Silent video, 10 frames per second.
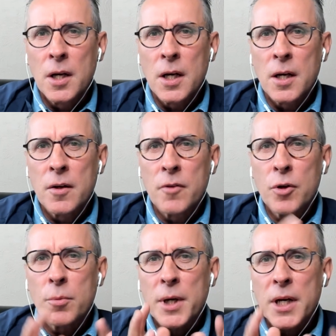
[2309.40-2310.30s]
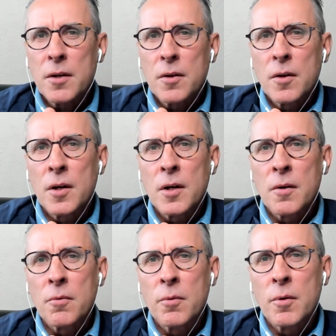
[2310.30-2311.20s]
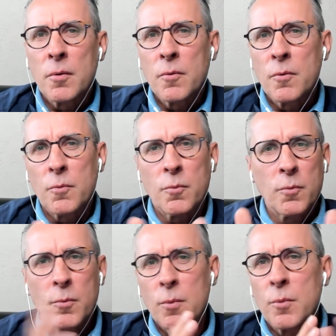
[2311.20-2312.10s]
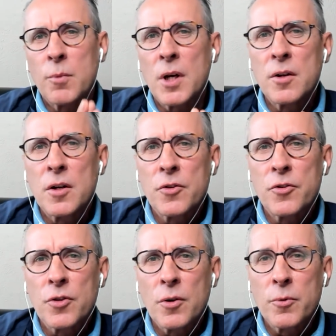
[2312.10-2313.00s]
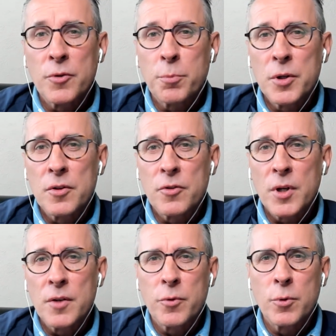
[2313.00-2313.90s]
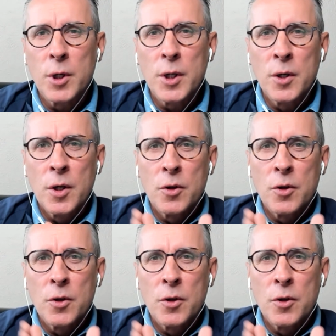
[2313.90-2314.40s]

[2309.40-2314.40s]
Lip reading: If you go back 10 years or so, it was pretty straightforward.